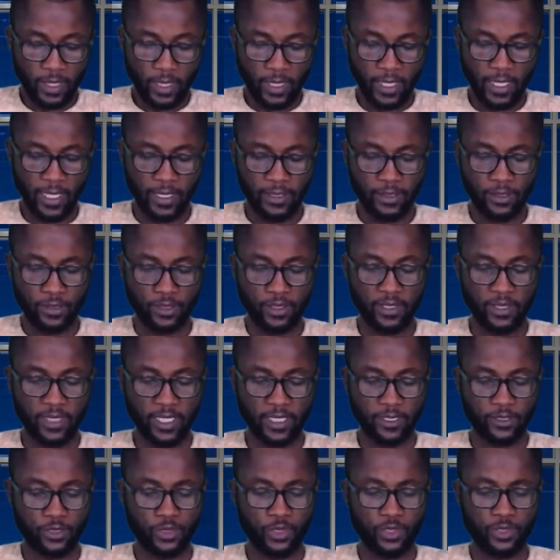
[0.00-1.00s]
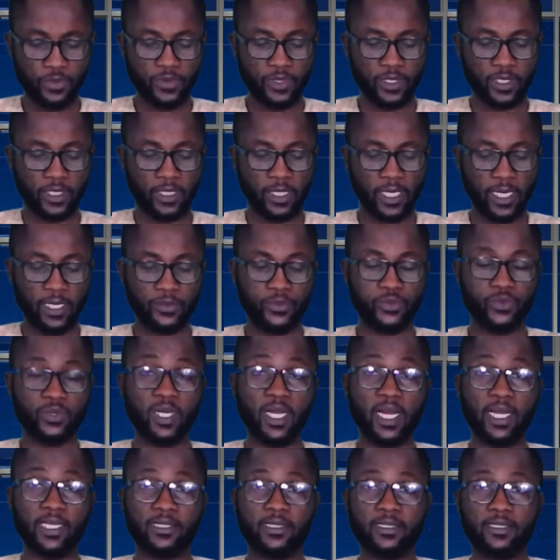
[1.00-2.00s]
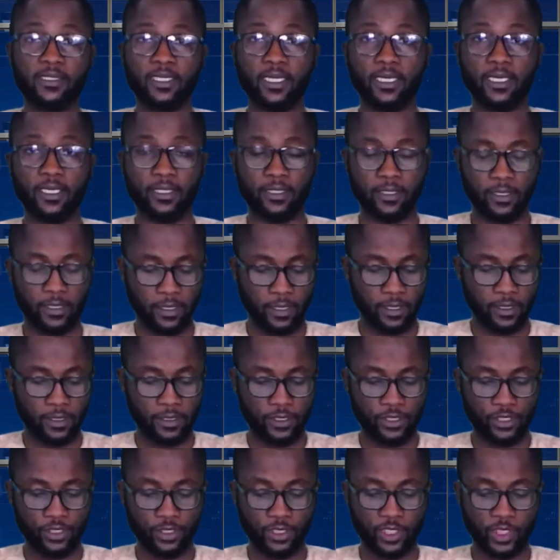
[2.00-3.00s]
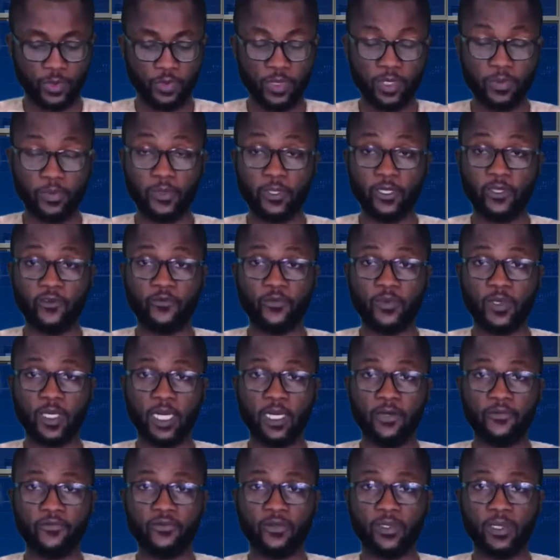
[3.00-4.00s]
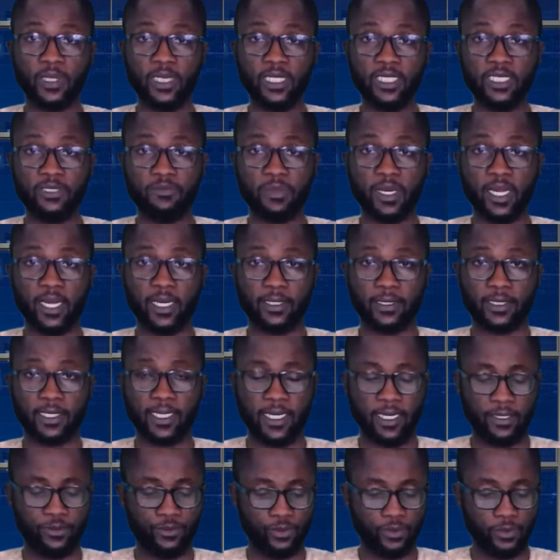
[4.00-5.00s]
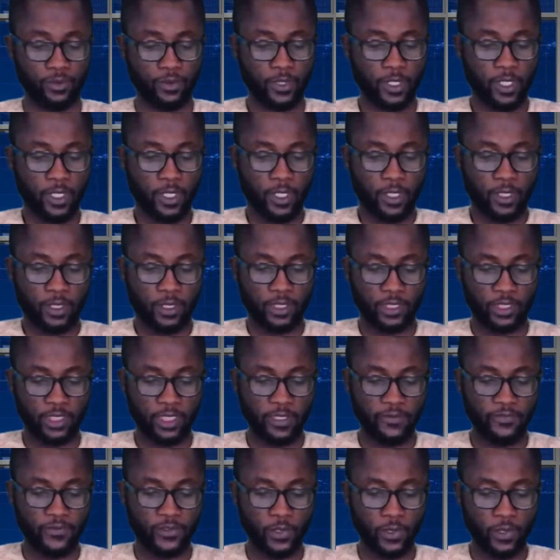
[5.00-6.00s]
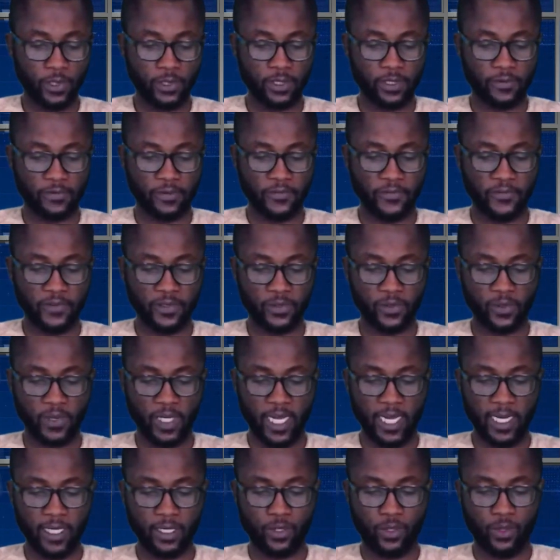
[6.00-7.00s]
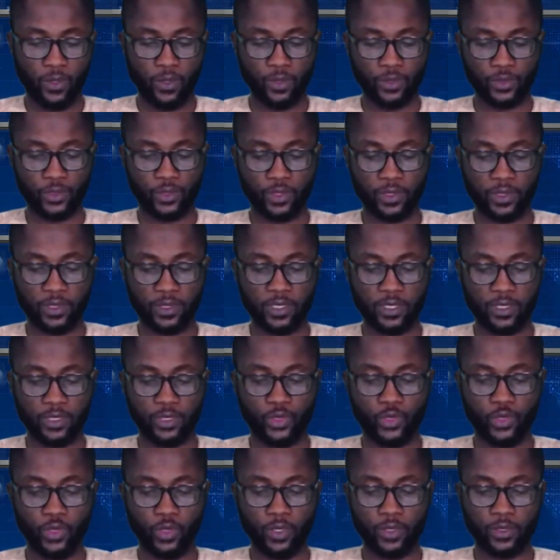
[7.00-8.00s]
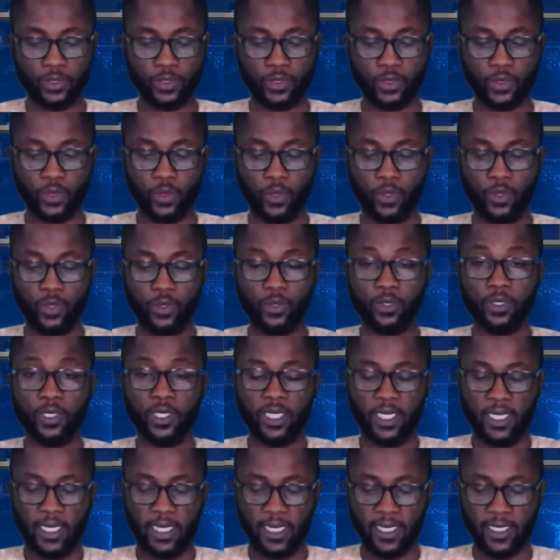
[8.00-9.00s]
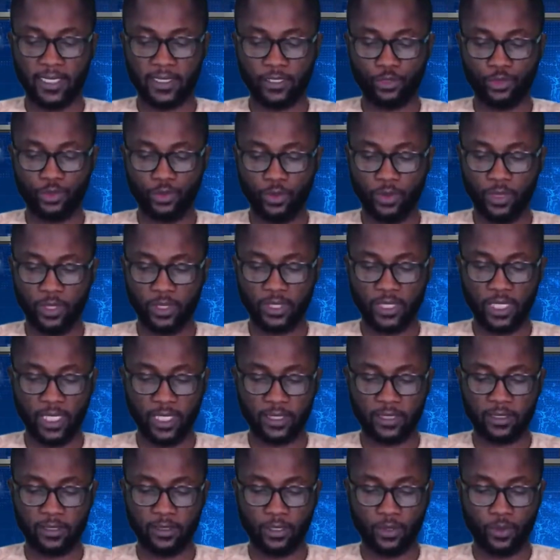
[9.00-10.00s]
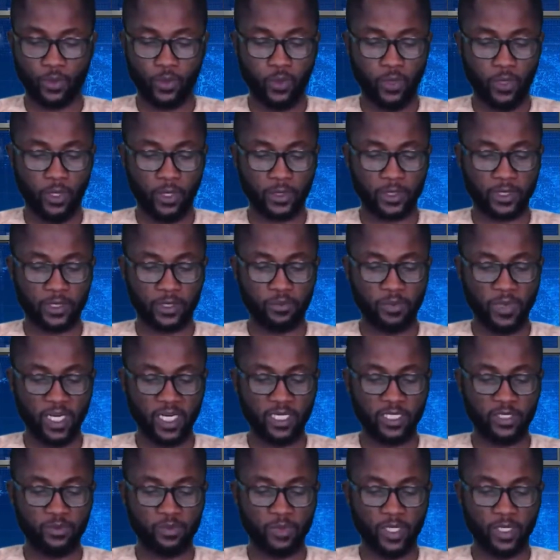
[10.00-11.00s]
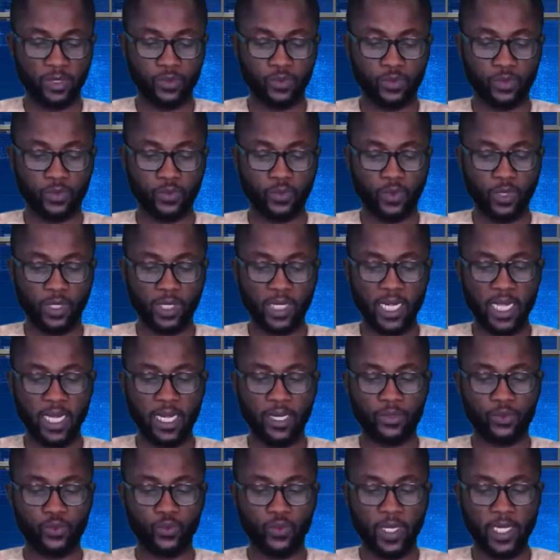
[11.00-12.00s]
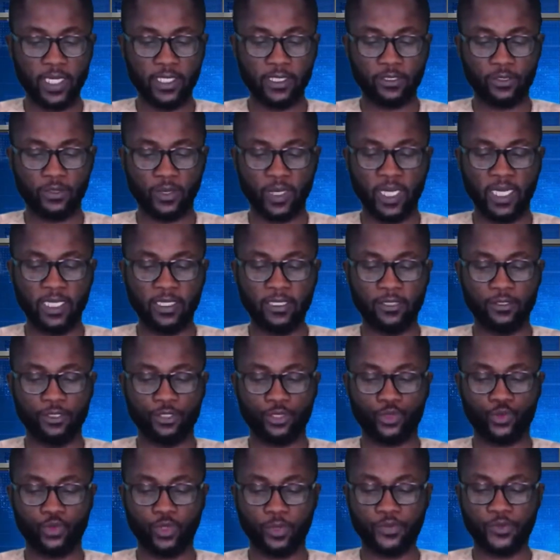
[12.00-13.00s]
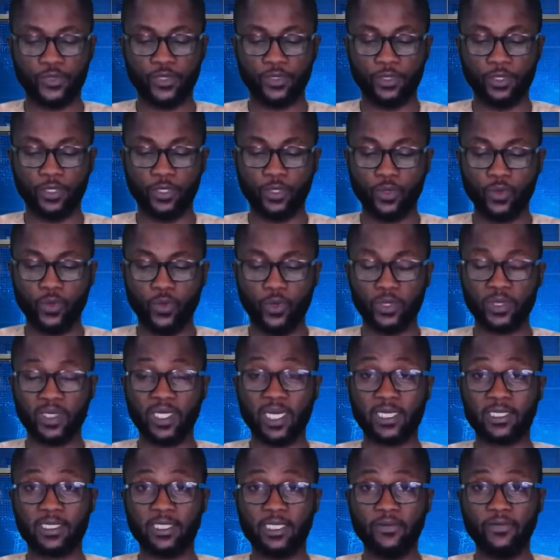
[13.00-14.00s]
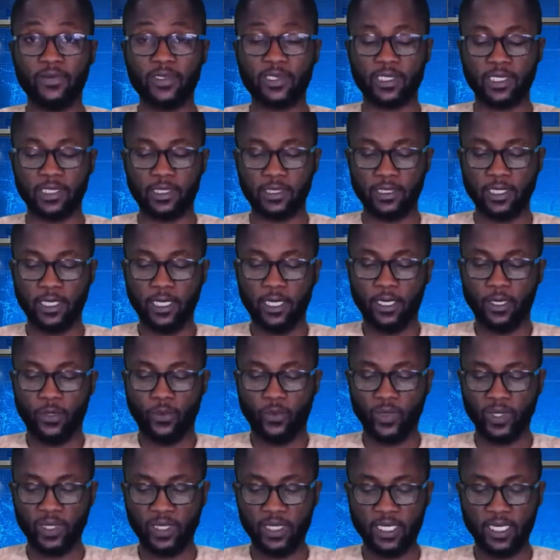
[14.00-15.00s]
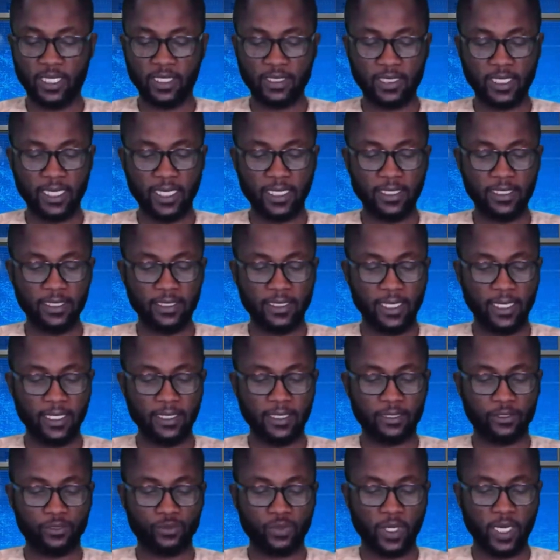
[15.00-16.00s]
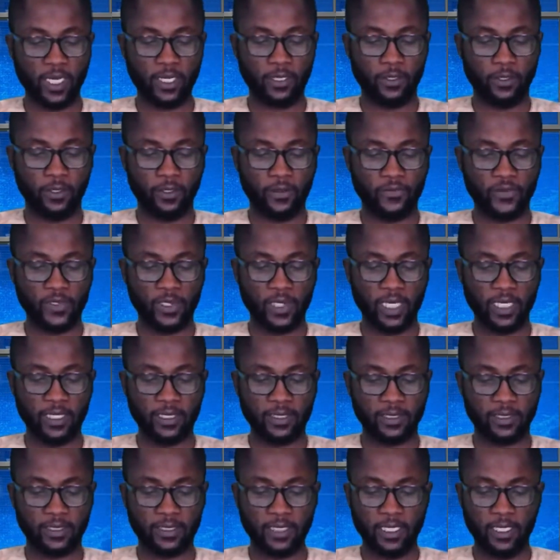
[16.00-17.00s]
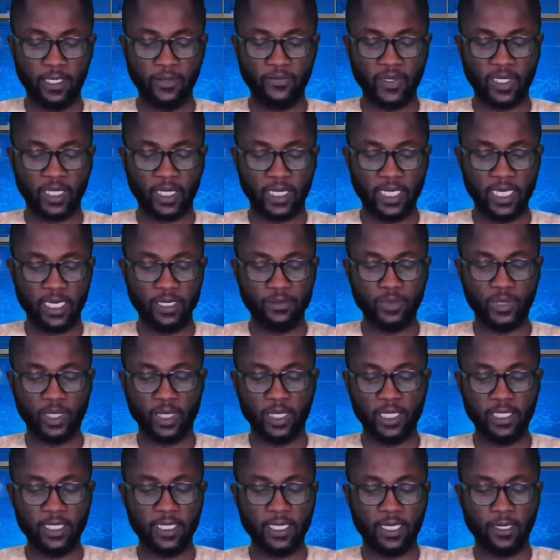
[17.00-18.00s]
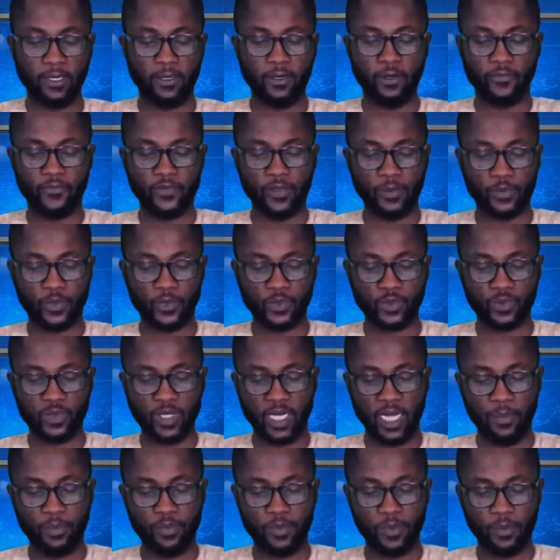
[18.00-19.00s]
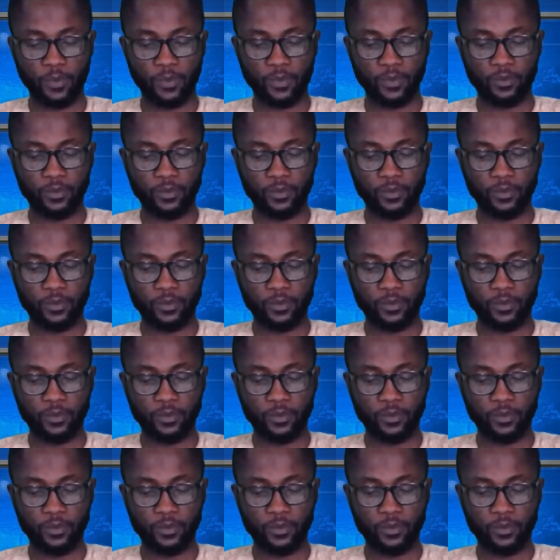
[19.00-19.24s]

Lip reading: And to the next story, as regards the indigenous people of Biafra Leadman, Kano, the Chief Judge of the Federal High Court, Justice John So has assured that the court's management would work out ways to end the disruption in court activities witnessed any day the trial of the self-acclaimed leader of the proscribed